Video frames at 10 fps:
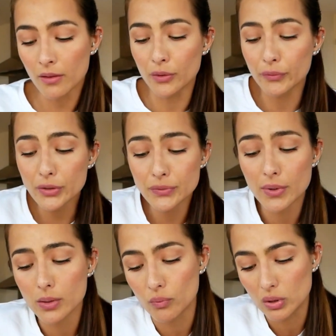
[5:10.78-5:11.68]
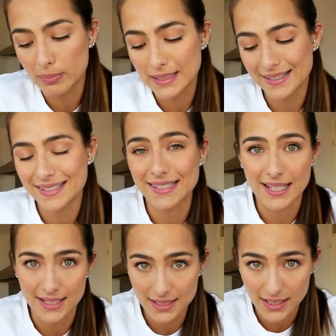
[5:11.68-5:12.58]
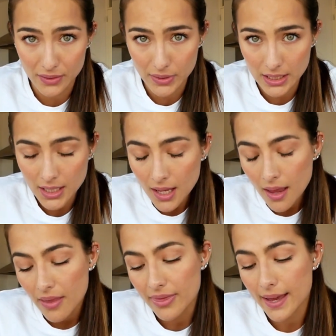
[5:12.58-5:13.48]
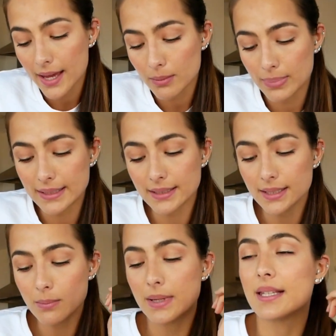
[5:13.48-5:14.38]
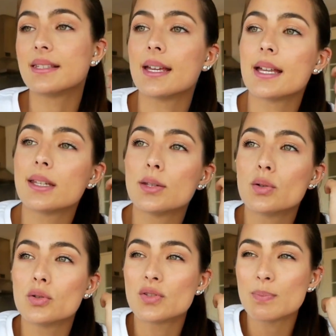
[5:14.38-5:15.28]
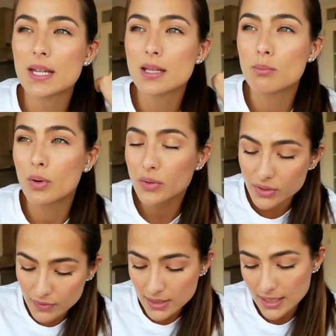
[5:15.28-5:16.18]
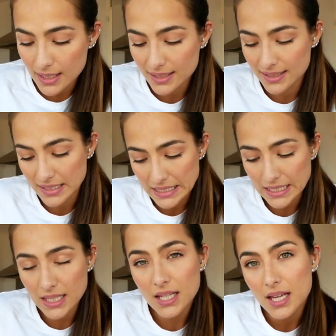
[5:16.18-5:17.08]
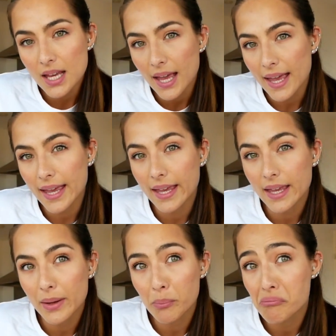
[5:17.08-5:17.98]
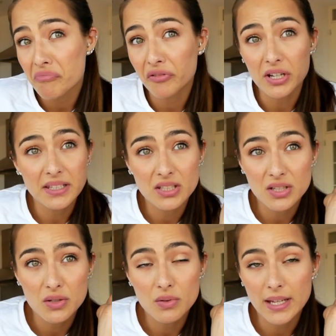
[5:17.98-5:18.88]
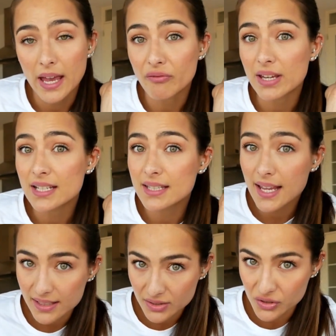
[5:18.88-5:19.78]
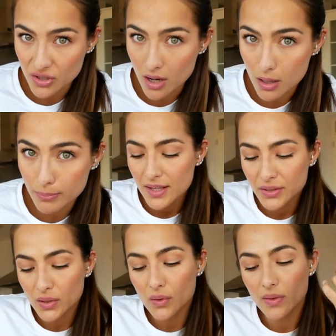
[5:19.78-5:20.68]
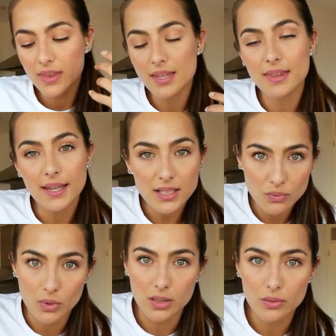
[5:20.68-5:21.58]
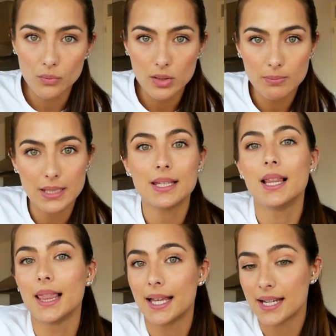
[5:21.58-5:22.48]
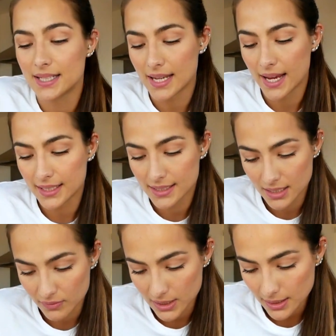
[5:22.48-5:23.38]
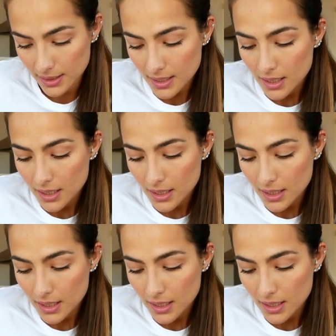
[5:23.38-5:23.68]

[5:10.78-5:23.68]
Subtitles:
The first one would be sedentary. That basically means that you spend most of the day sitting. For instance, you could have a desk job. So the next one would be light activity.